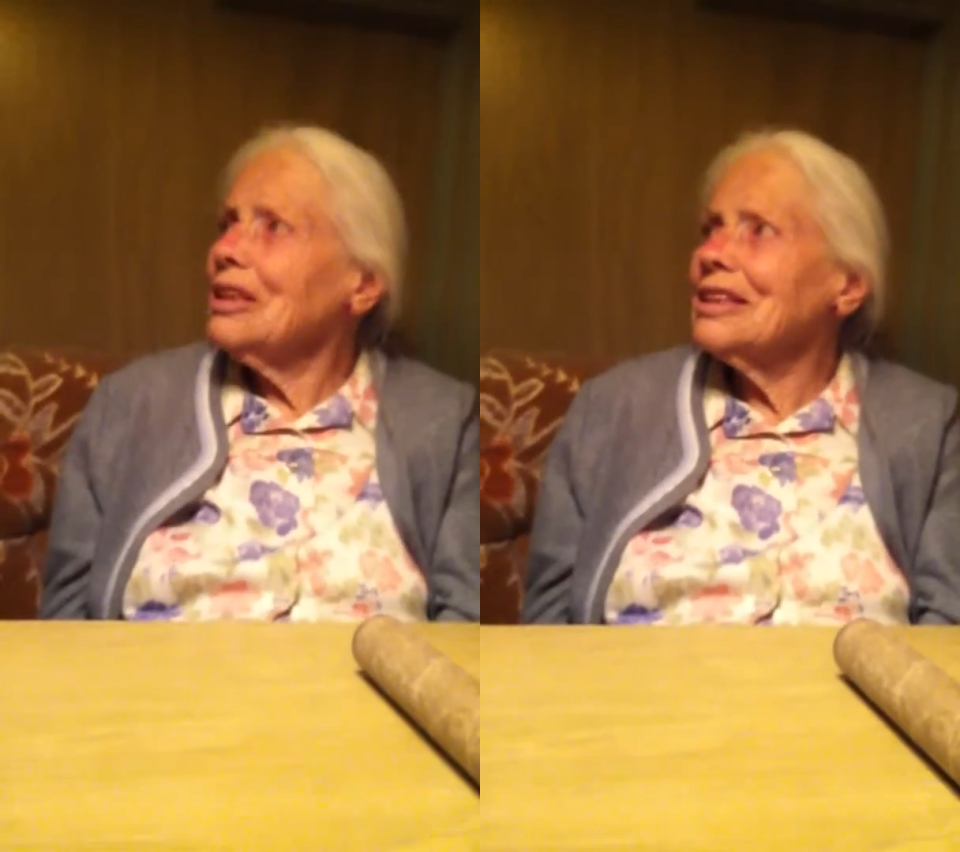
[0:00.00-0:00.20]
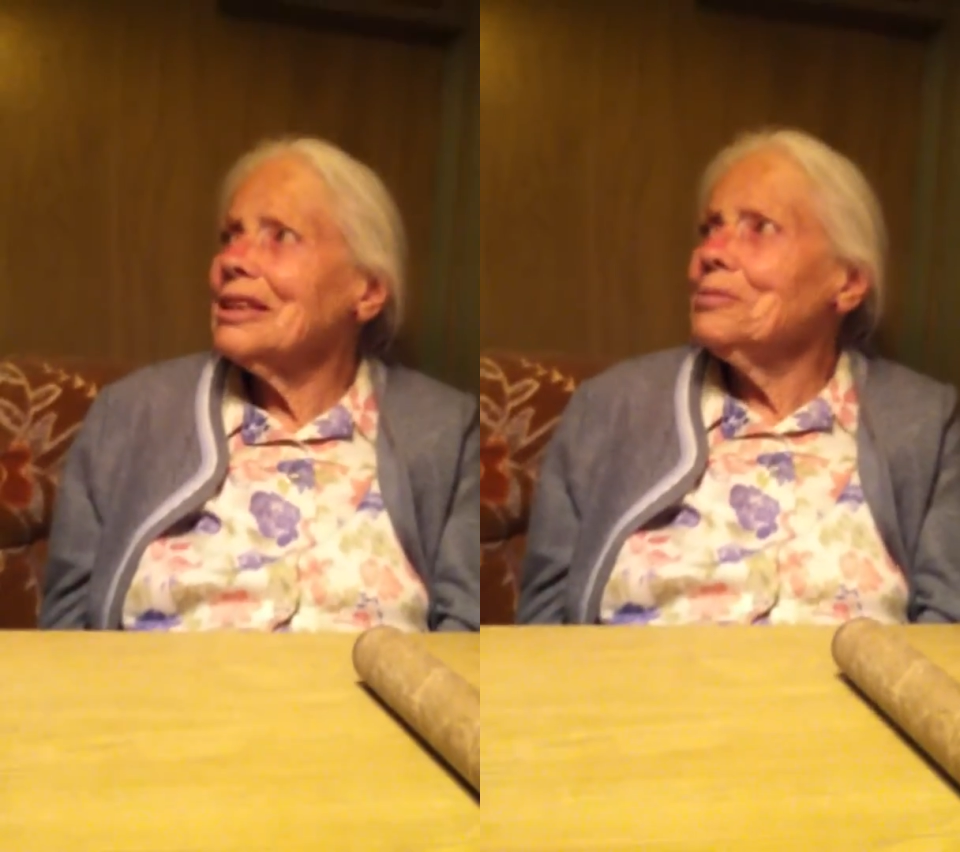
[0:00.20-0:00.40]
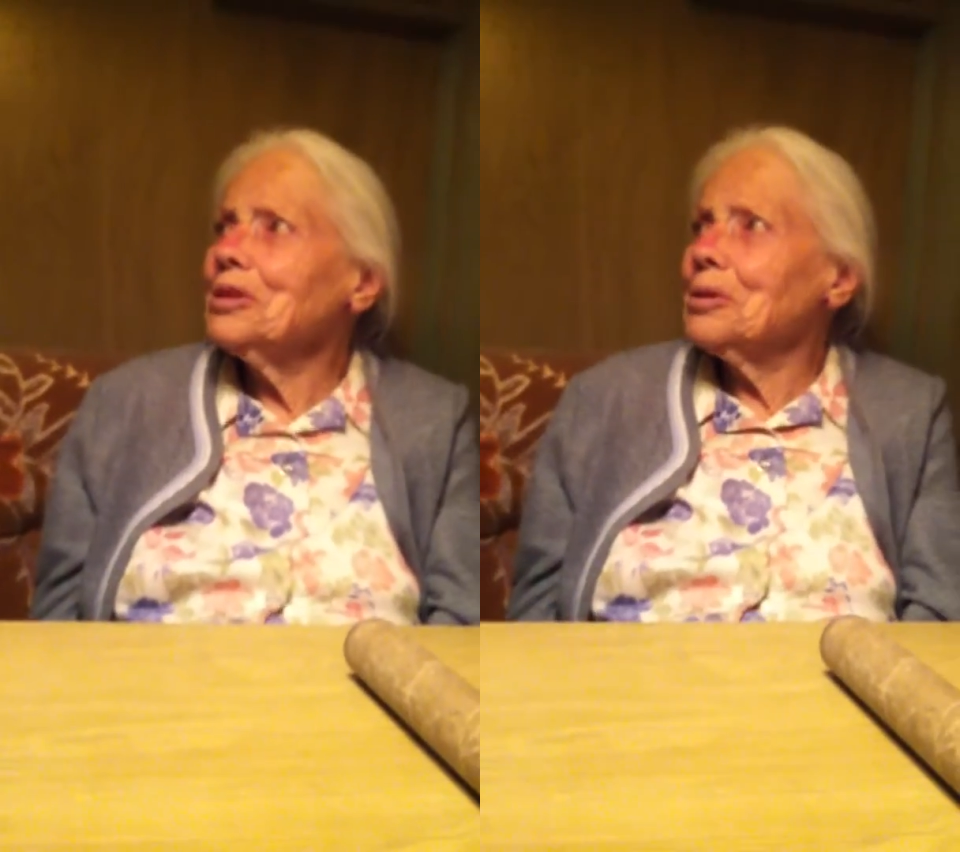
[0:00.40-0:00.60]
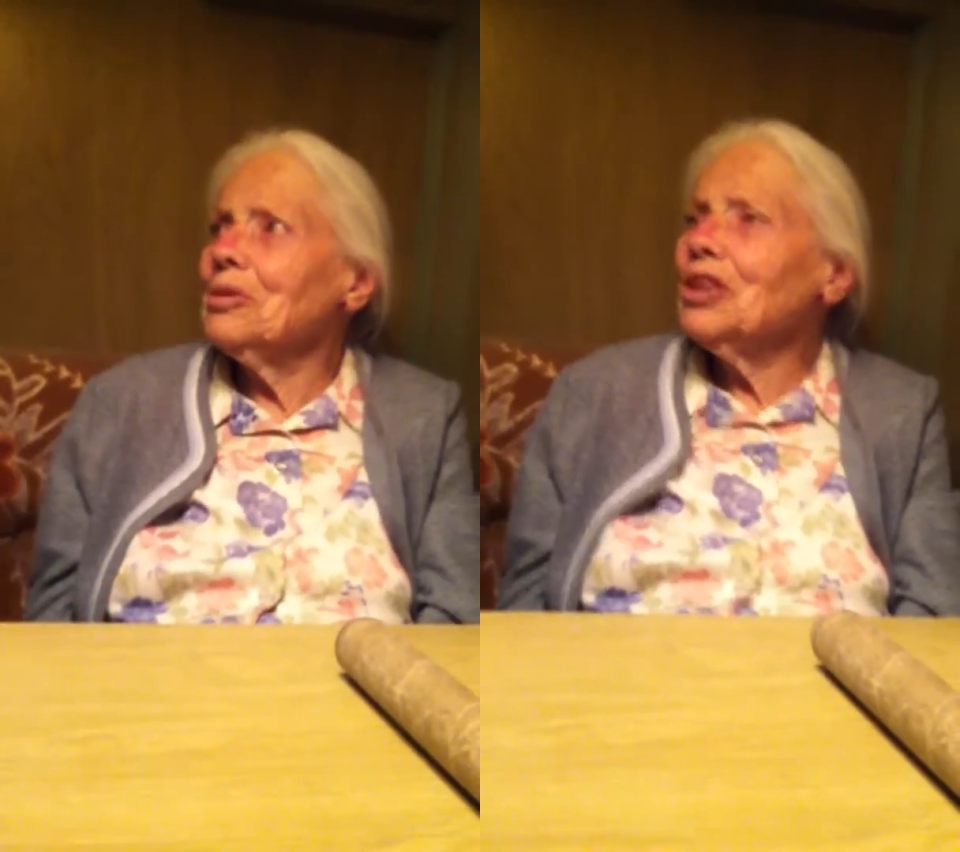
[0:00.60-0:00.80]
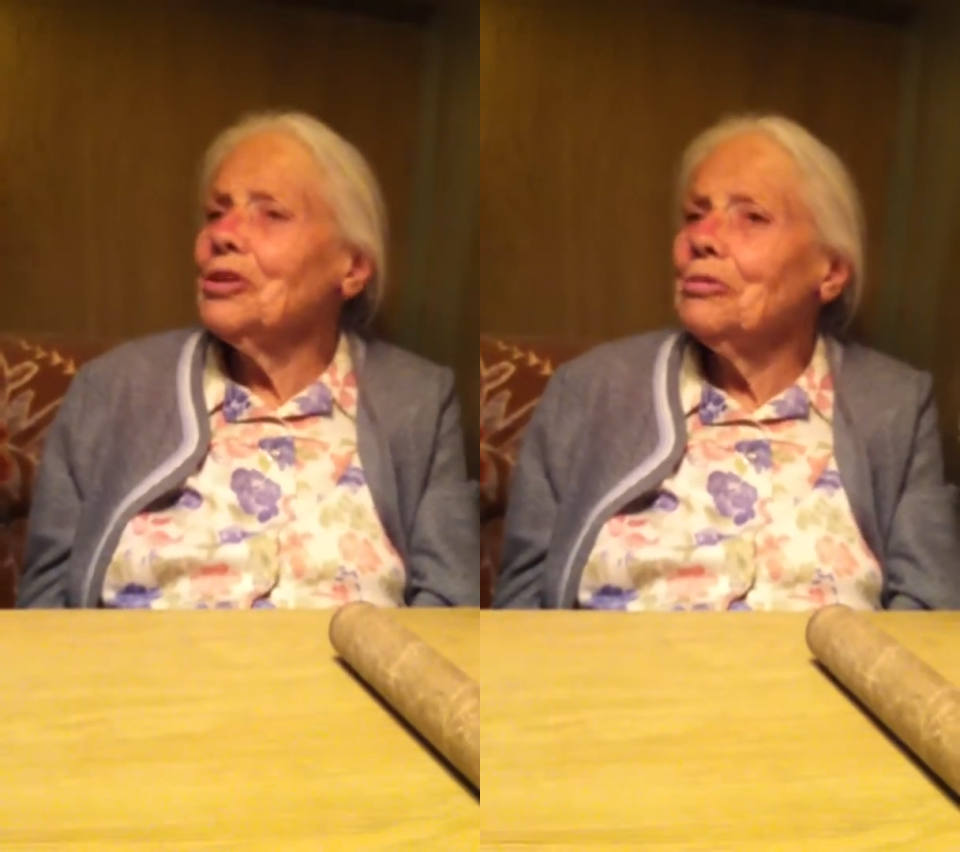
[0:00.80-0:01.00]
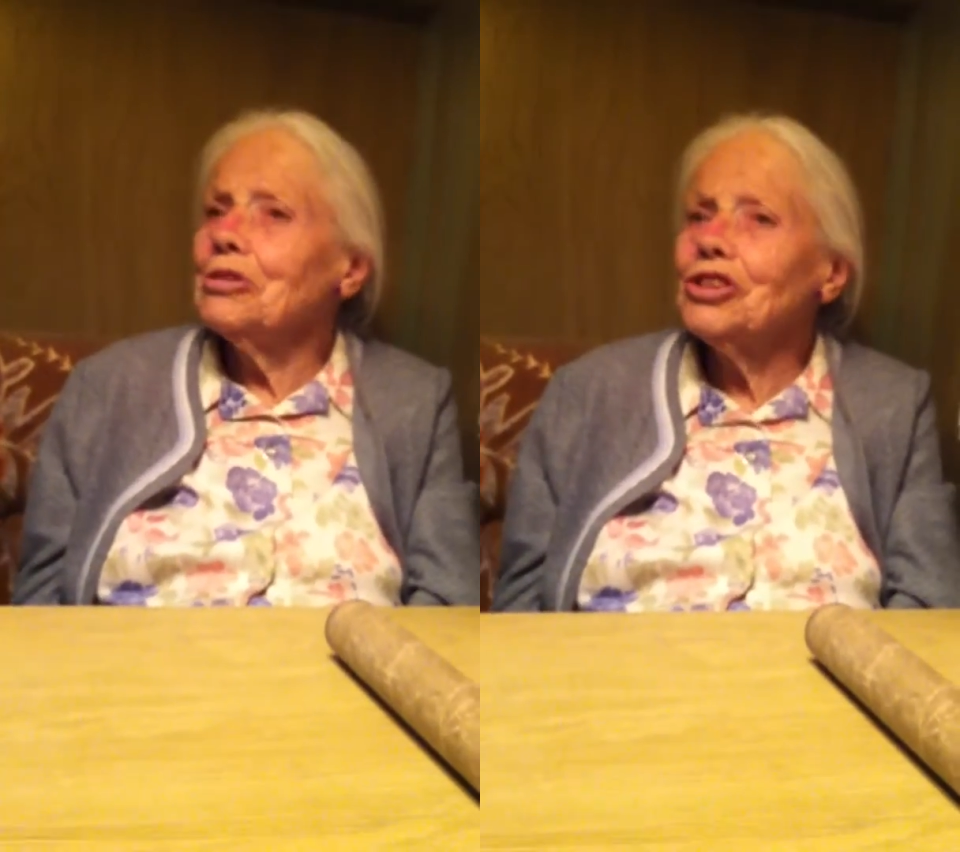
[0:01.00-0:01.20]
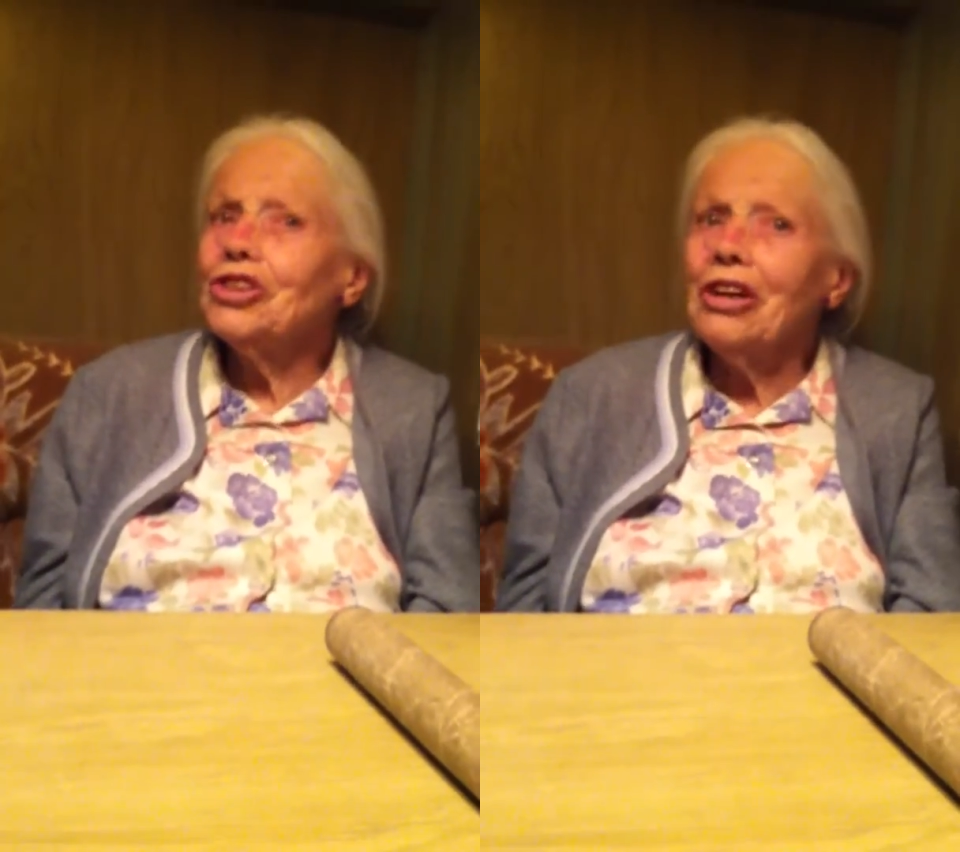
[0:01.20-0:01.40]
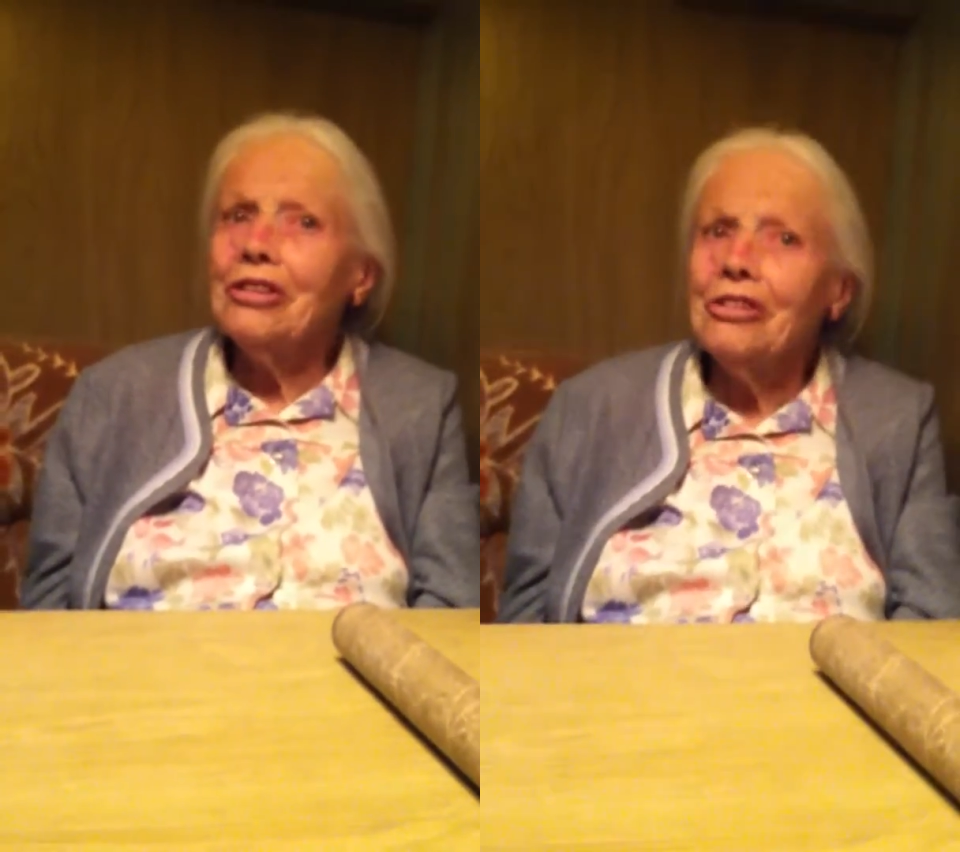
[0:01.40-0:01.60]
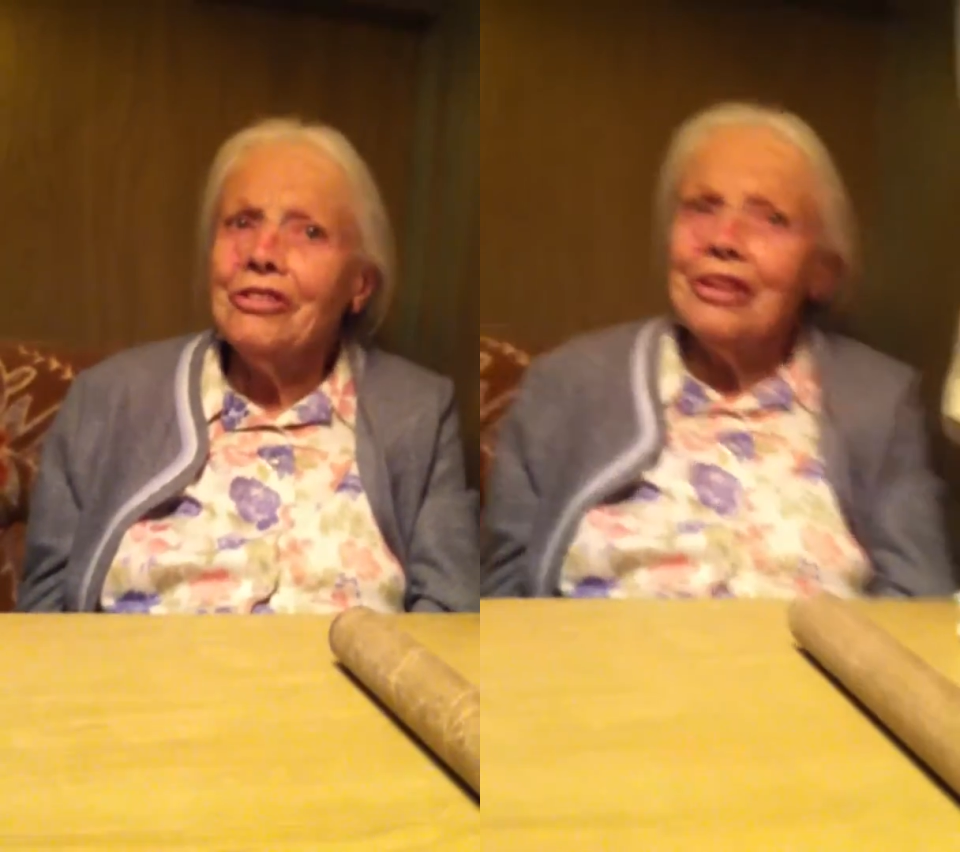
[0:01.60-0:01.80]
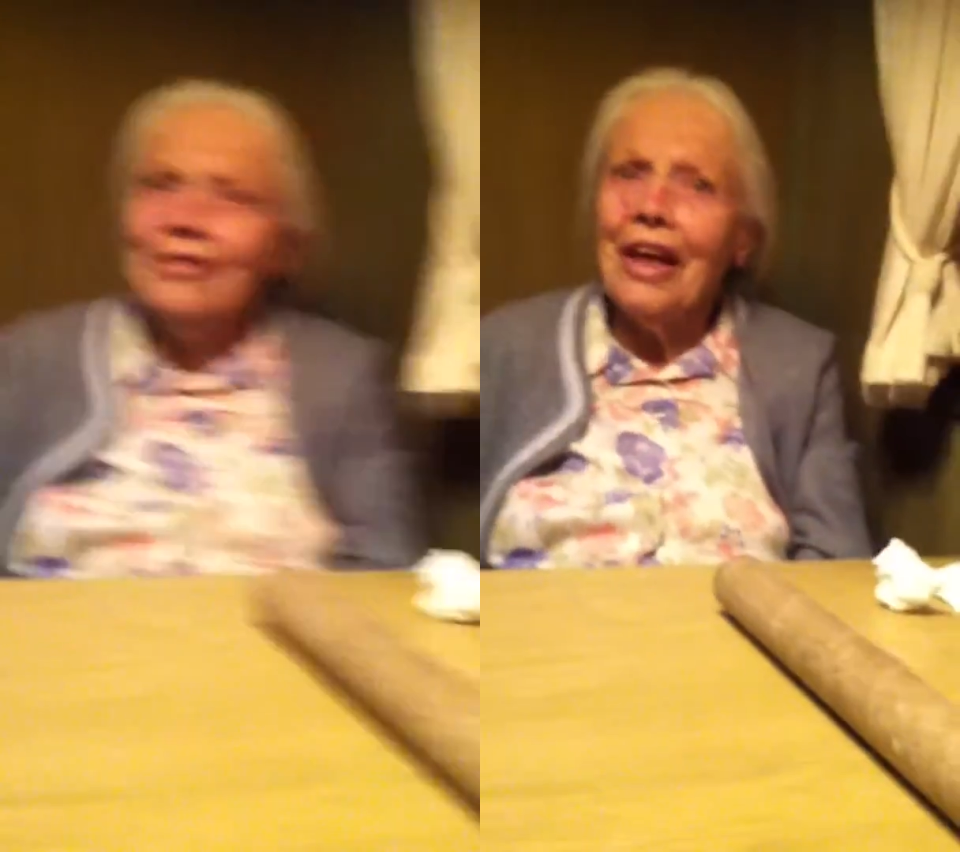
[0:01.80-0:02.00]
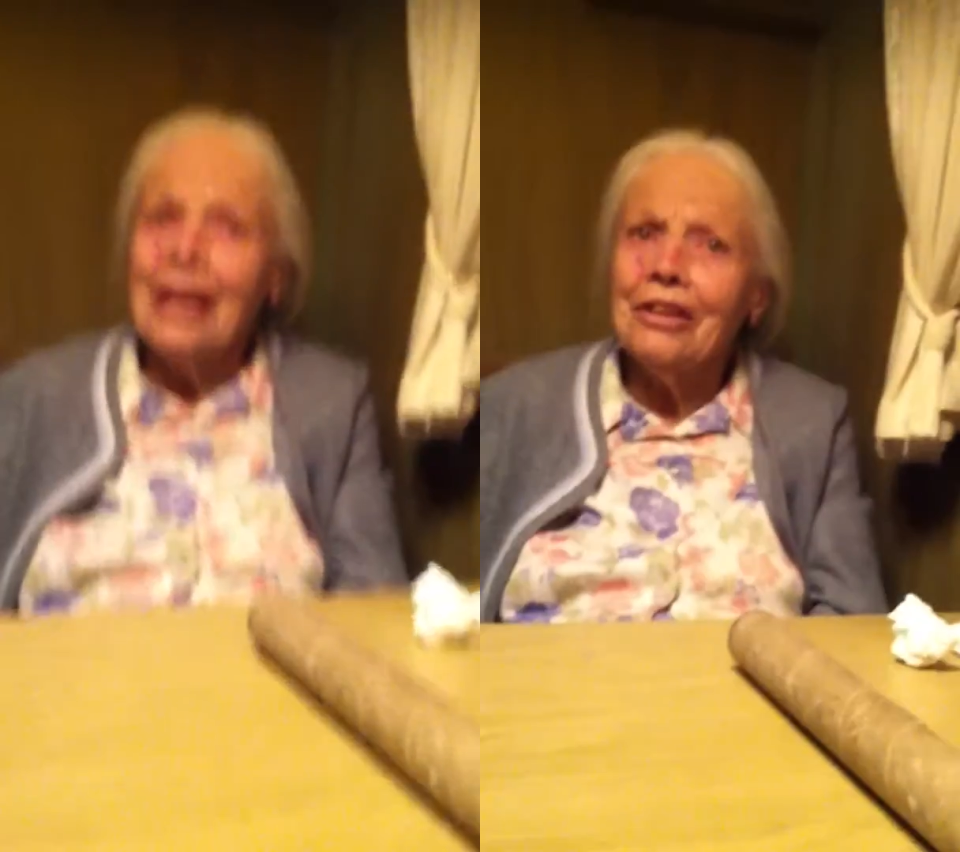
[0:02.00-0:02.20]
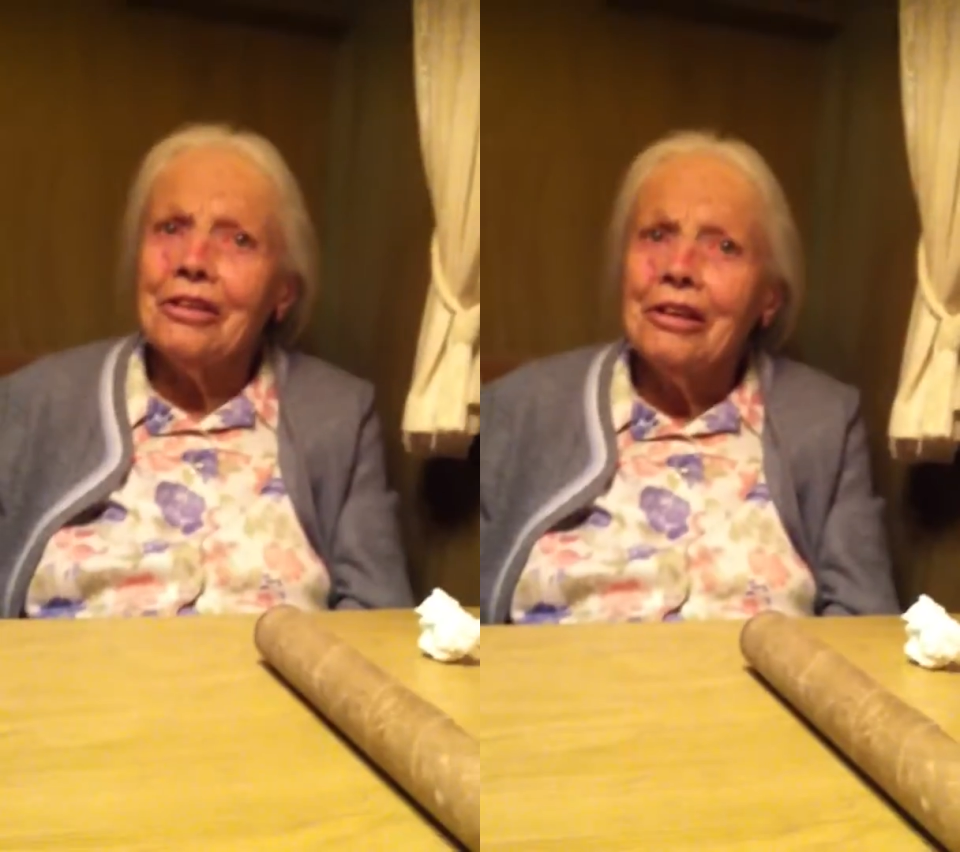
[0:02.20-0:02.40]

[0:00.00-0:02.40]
It seems to me you was younger than that.